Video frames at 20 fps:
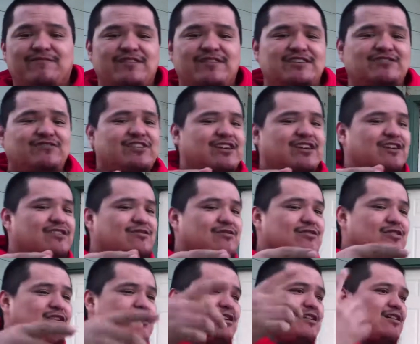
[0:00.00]
to this video.
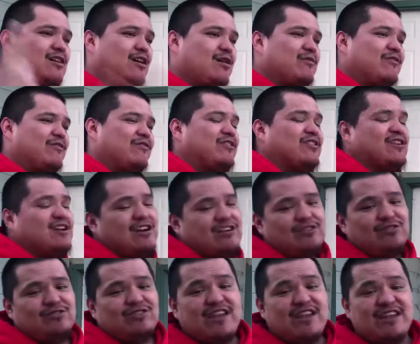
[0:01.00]
Um, if you're not
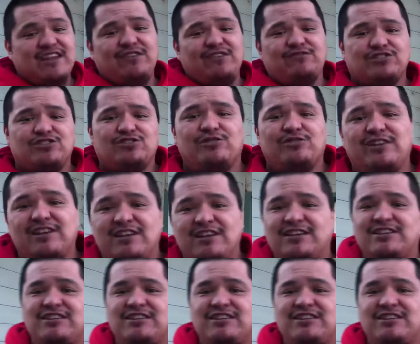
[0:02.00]
new, thank you for tuning